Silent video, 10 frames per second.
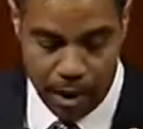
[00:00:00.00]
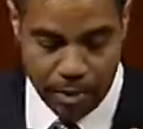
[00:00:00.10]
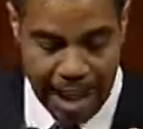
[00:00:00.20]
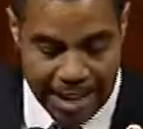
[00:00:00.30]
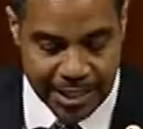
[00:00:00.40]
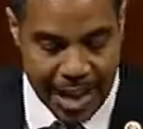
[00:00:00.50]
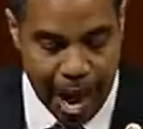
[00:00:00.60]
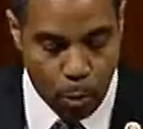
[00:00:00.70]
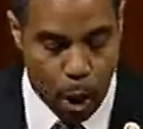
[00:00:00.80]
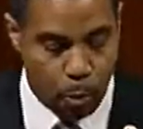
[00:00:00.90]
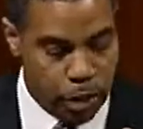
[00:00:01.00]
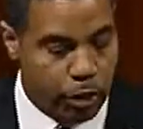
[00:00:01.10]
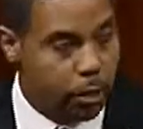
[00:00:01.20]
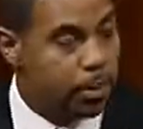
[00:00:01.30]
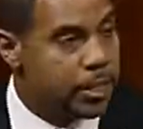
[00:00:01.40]
That's not what we
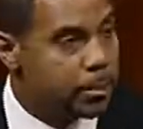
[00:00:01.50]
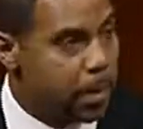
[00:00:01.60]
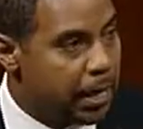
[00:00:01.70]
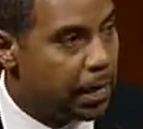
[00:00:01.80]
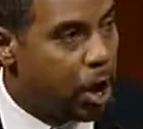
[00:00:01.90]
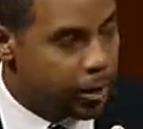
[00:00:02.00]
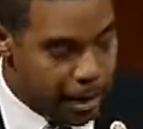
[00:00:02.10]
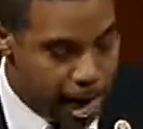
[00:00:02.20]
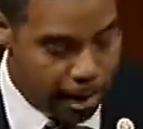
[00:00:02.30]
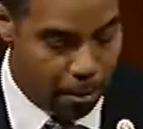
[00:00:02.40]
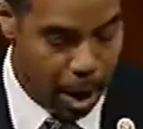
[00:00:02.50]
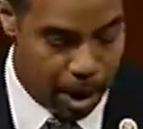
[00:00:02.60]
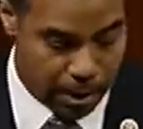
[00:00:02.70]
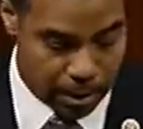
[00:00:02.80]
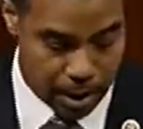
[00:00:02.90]
should be spending our time
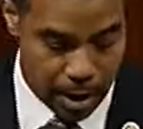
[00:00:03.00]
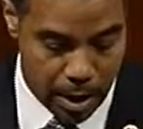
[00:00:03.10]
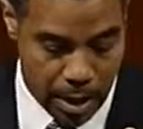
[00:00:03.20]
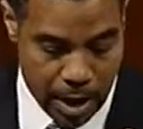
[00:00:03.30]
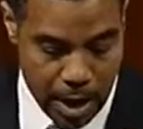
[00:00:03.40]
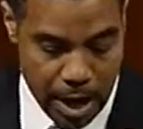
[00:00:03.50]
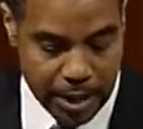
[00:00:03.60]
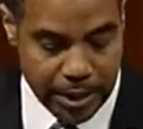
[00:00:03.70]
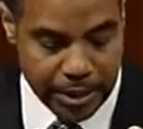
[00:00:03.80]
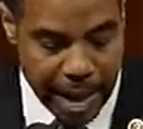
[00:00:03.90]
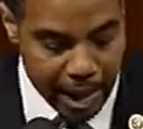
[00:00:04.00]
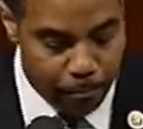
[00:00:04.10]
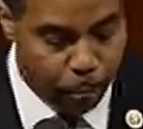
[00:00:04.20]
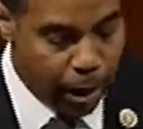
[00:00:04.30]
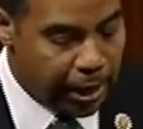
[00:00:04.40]
on. Instead of
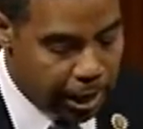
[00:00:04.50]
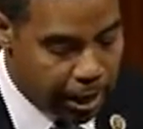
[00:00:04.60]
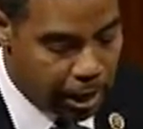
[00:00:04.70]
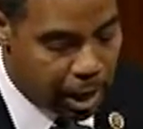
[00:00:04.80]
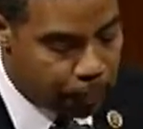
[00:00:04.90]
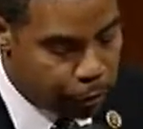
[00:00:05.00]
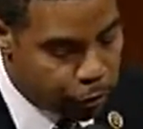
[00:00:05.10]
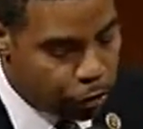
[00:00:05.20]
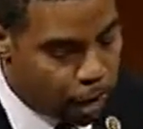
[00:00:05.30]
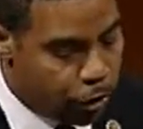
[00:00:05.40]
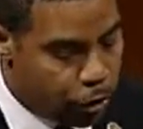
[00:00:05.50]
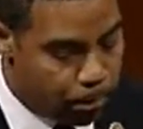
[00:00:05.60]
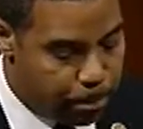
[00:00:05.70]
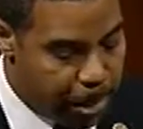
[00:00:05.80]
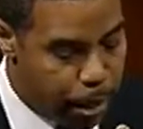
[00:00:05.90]
bringing an infrastructure
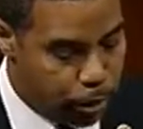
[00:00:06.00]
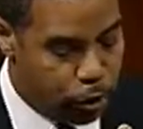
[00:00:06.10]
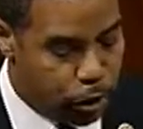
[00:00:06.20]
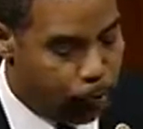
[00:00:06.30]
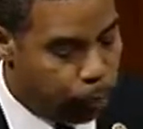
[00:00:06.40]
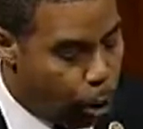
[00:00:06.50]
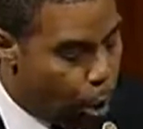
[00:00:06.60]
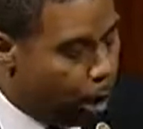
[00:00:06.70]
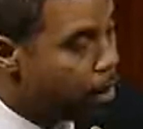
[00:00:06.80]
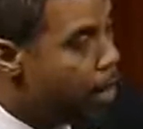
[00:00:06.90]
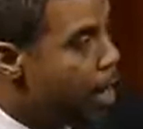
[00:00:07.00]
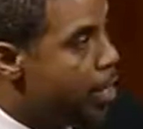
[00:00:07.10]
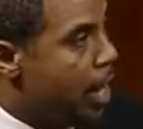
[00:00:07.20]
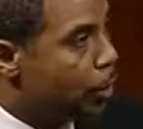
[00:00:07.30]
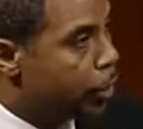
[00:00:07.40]
bill to the floor
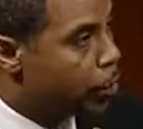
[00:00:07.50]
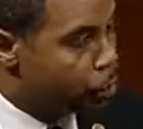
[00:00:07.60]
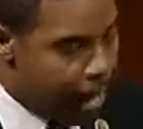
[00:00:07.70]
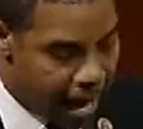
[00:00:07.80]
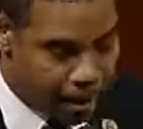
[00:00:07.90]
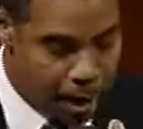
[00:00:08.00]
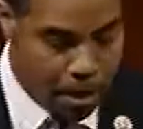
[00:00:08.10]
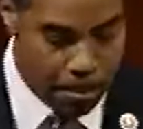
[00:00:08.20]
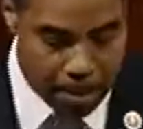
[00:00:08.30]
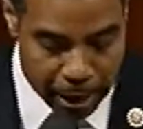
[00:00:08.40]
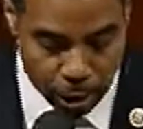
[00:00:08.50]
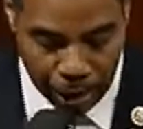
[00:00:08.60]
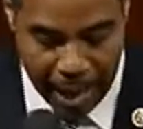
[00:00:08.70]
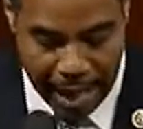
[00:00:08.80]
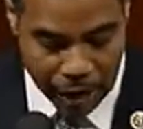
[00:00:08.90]
that would create
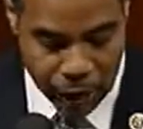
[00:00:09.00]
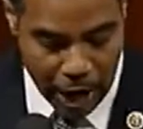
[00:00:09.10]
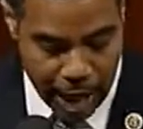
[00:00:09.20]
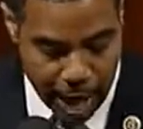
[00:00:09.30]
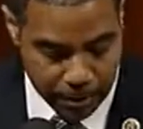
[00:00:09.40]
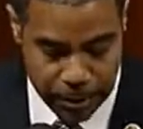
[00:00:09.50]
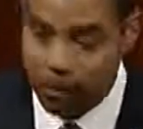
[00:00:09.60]
middle-class jobs,